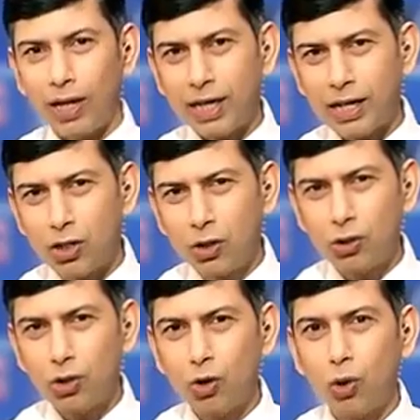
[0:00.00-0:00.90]
it is
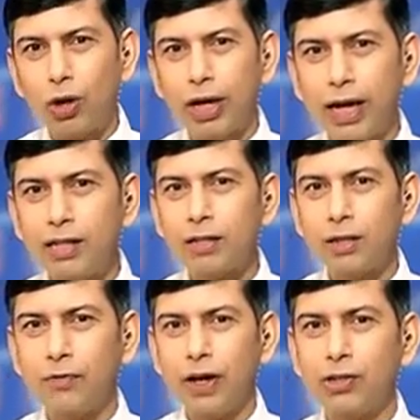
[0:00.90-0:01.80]
good to go against
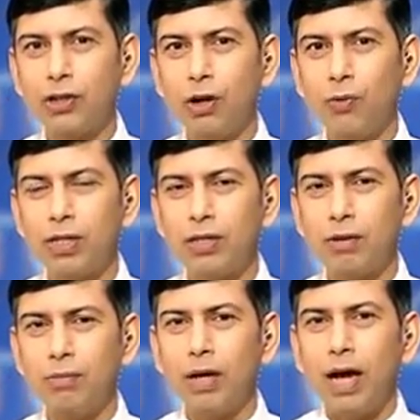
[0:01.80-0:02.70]
conventional
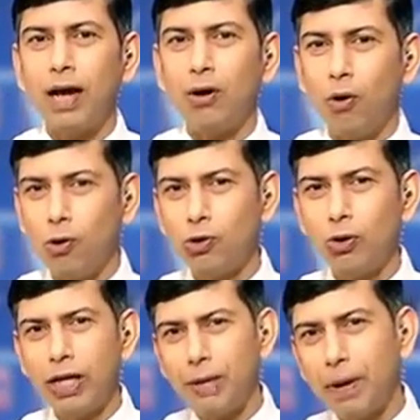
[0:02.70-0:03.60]
wisdom and
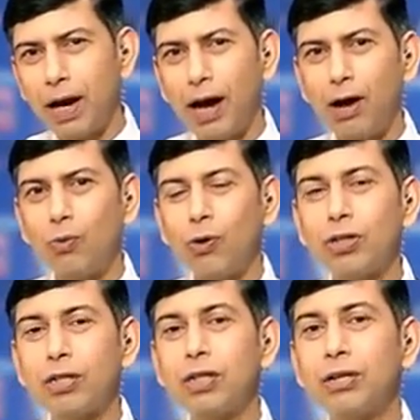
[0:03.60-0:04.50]
also keep an eye on
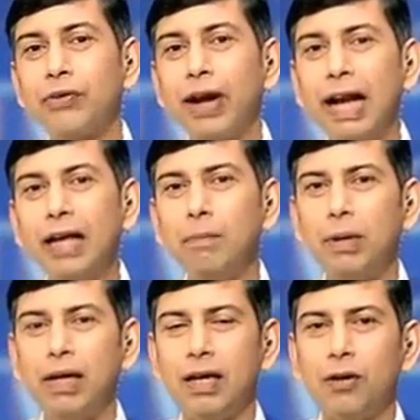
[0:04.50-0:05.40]
what is the trailing
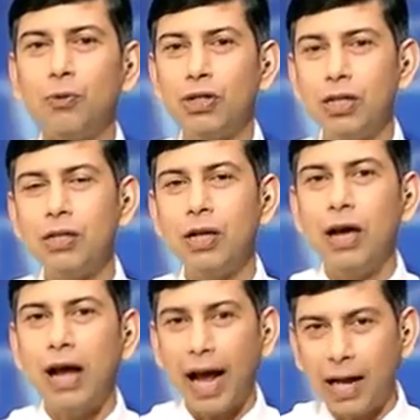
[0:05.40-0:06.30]
PE, which is
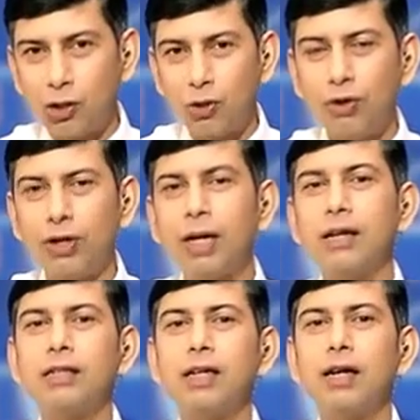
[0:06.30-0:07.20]
actual
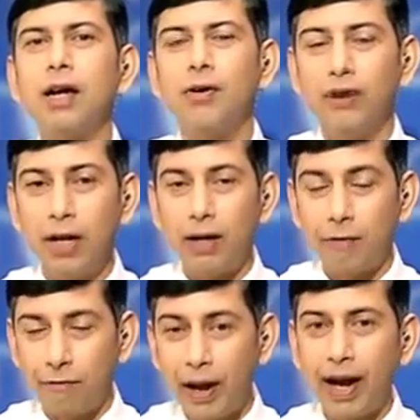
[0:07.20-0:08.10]
realistic real
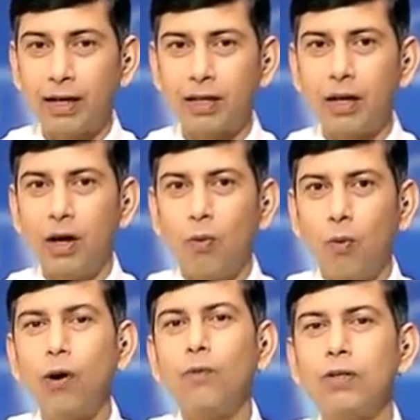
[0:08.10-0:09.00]
fact.
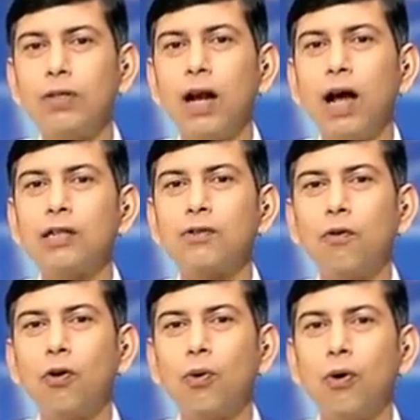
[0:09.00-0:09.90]
What was the last
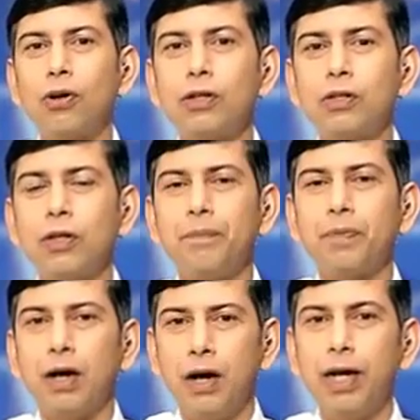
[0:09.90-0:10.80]
4 quarters
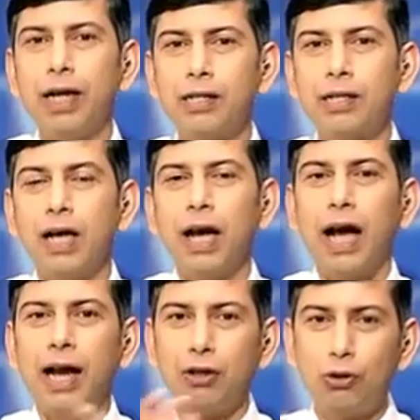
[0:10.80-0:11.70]
earnings?
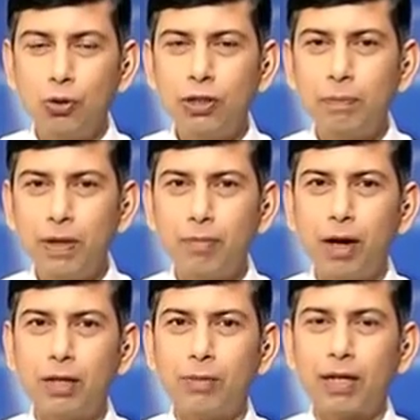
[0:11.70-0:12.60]
And you do the P
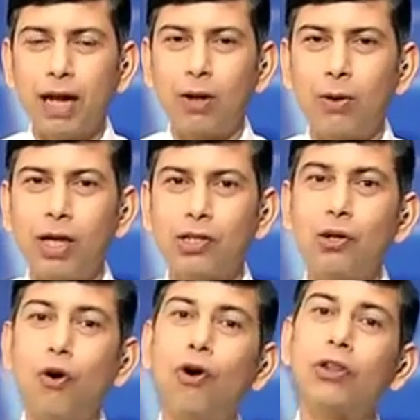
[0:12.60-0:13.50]
multiple
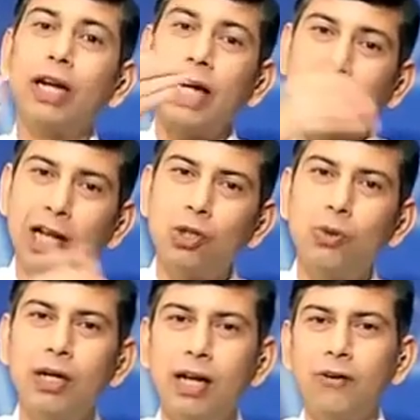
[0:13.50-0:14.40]
calculation on that
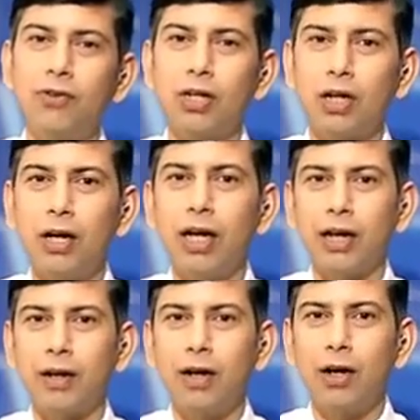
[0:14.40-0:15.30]
actual delivered earning,